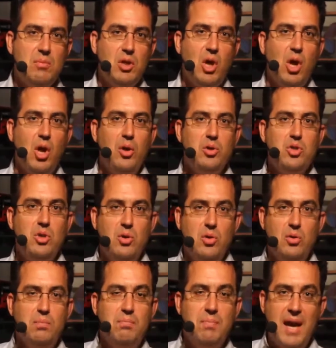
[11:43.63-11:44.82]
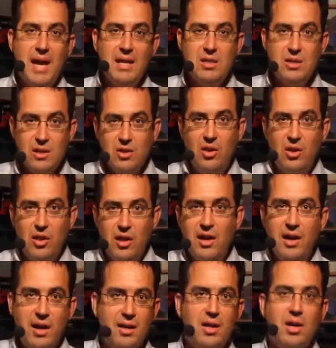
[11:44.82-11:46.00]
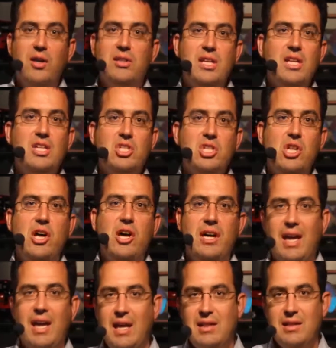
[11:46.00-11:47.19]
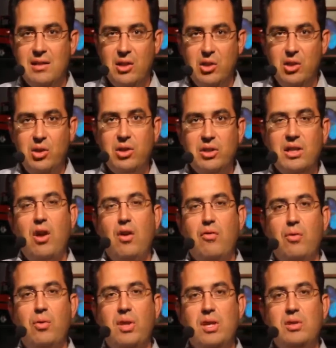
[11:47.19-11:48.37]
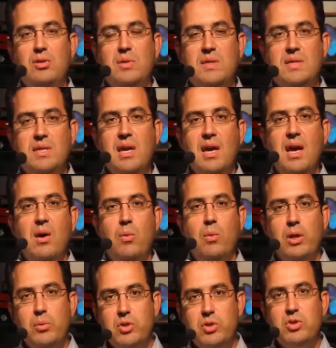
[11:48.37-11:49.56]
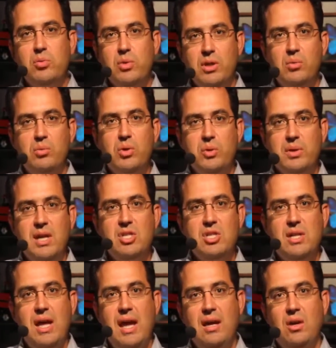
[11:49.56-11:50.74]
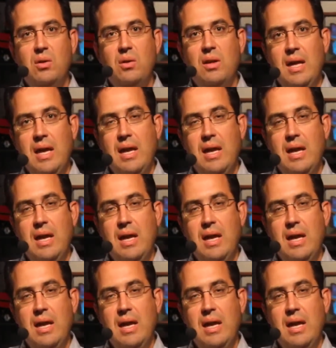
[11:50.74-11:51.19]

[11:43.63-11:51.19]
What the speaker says: but also painted the line on each log and looked carefully to see what was the real rotation angle.